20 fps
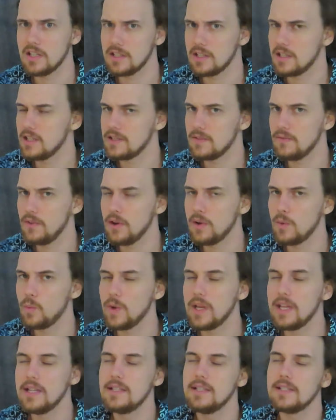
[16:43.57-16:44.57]
It's a very
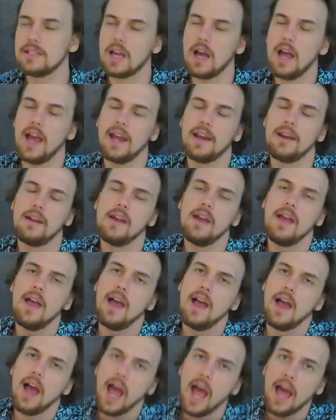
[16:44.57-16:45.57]
weird design,
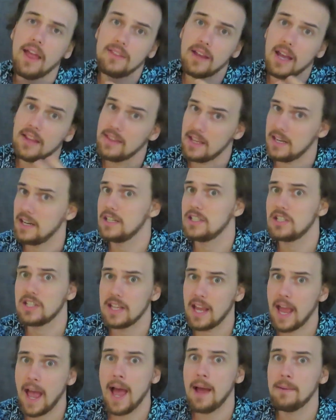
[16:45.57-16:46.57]
and that
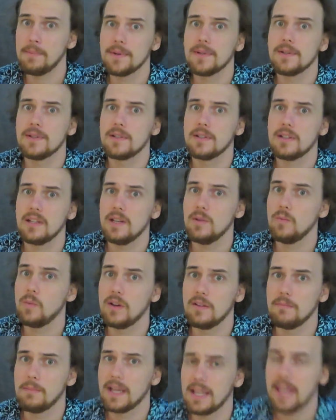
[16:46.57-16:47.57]
actually happened in
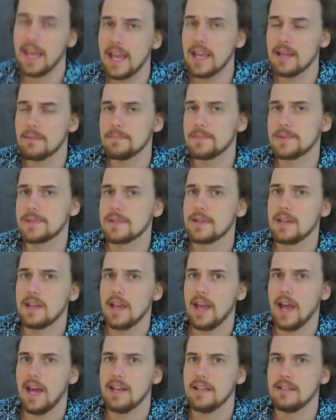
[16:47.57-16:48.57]
one of my games.
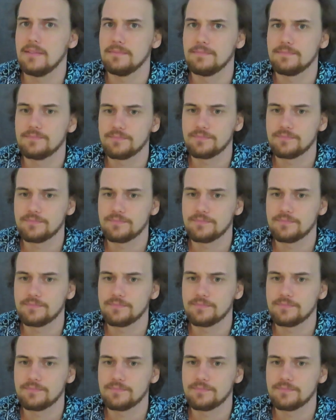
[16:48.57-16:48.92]
And